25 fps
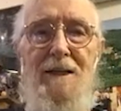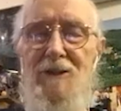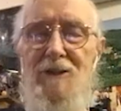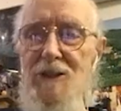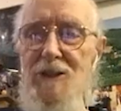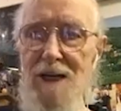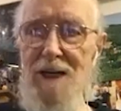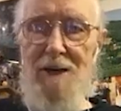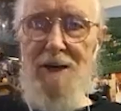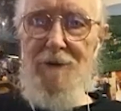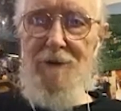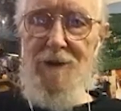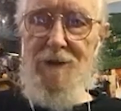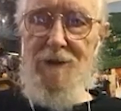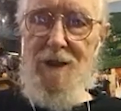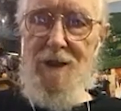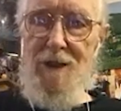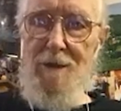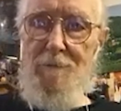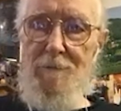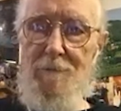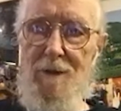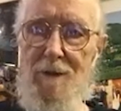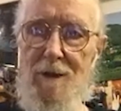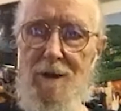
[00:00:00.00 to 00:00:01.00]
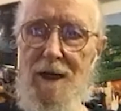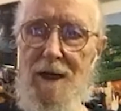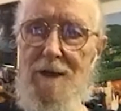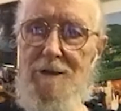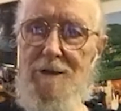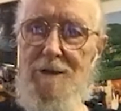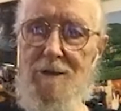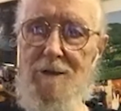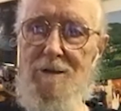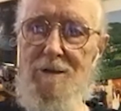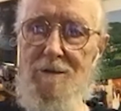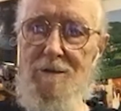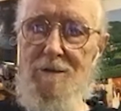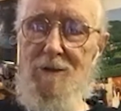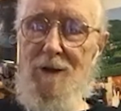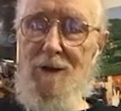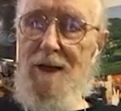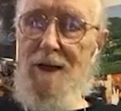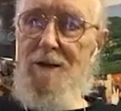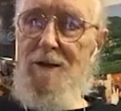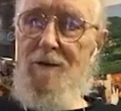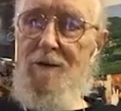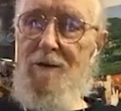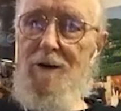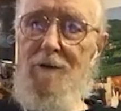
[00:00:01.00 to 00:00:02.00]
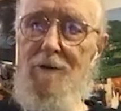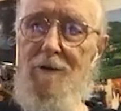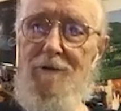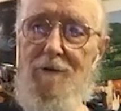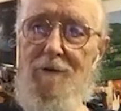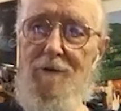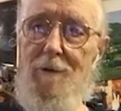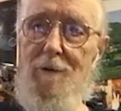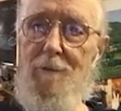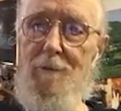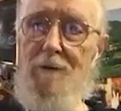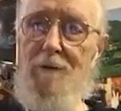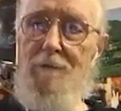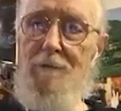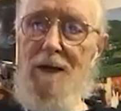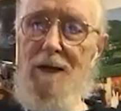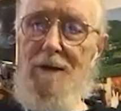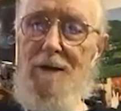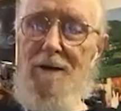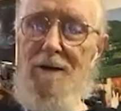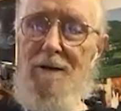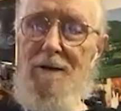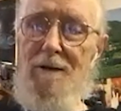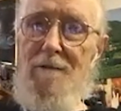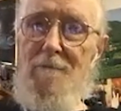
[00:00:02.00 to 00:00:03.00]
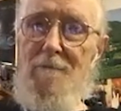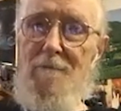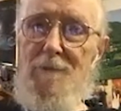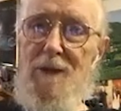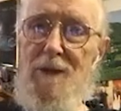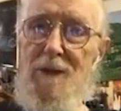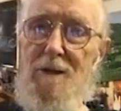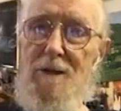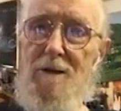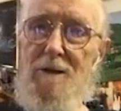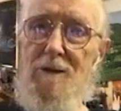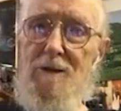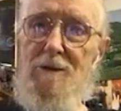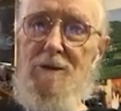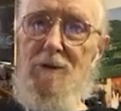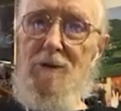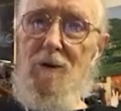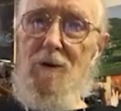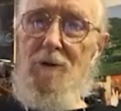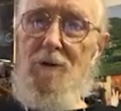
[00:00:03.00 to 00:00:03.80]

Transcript: challenge him. I just tried to learn from him. So